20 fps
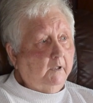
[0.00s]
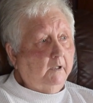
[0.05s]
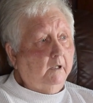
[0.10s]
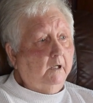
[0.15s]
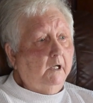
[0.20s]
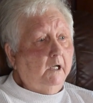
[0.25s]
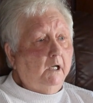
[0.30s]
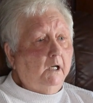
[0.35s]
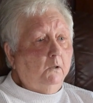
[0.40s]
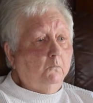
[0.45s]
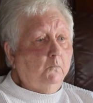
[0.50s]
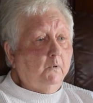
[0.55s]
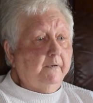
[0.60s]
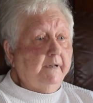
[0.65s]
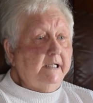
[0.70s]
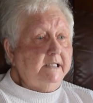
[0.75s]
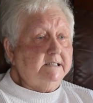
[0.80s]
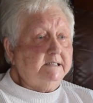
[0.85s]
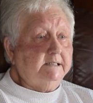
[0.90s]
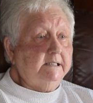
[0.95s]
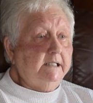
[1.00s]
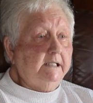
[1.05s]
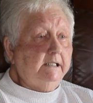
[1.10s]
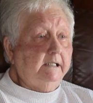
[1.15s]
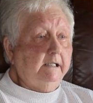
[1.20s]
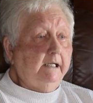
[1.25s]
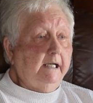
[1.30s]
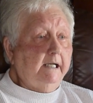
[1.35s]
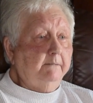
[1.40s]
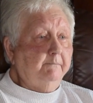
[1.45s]
Yeah. Well, they said
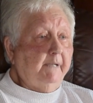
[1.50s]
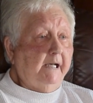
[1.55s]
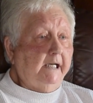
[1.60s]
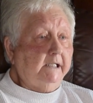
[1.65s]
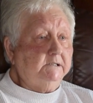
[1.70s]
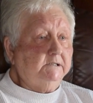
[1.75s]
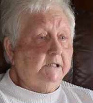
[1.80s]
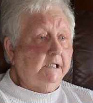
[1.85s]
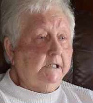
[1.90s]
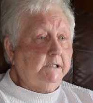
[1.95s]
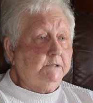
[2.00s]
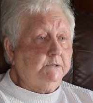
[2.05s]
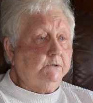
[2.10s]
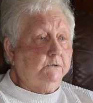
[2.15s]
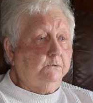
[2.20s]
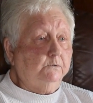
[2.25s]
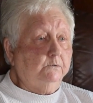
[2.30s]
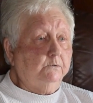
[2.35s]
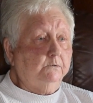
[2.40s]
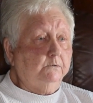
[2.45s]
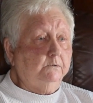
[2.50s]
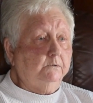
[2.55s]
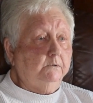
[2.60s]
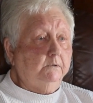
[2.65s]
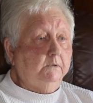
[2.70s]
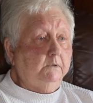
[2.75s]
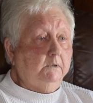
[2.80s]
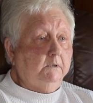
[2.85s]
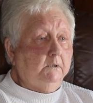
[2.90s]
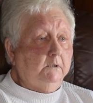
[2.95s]
Aunt Mag Jester
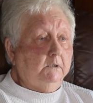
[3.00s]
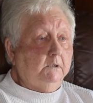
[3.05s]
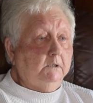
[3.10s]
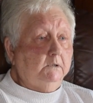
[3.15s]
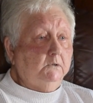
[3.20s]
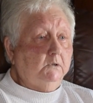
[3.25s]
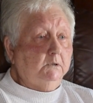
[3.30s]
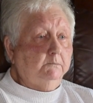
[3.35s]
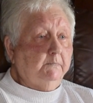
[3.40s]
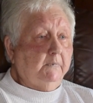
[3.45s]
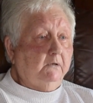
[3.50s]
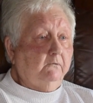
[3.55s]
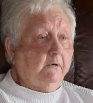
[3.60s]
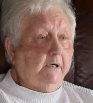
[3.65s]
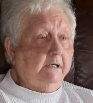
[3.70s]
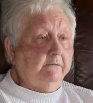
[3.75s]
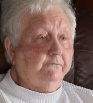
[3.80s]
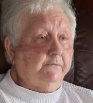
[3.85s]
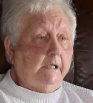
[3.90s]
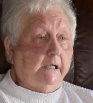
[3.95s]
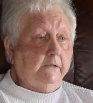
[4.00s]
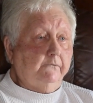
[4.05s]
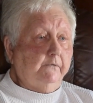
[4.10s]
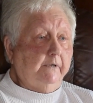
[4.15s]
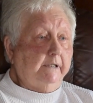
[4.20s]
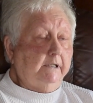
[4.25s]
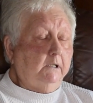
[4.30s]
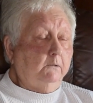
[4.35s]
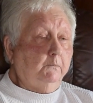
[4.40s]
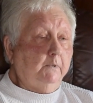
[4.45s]
took my grandfather
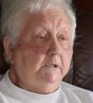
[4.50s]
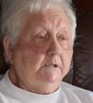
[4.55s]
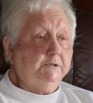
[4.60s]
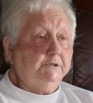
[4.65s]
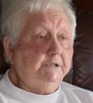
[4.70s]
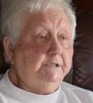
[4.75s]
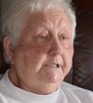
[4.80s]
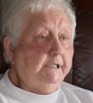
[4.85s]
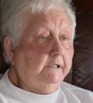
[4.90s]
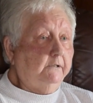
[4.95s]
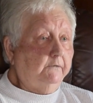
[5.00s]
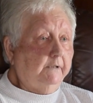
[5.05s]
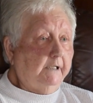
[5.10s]
in. Now, whether she did or